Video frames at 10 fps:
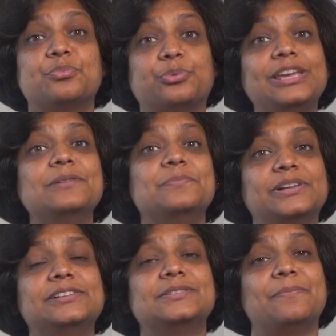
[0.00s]

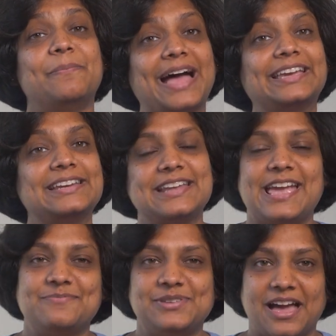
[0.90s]
pre-built backend
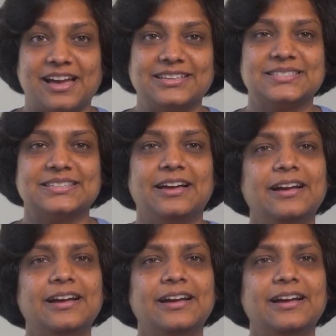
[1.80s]
A P Is.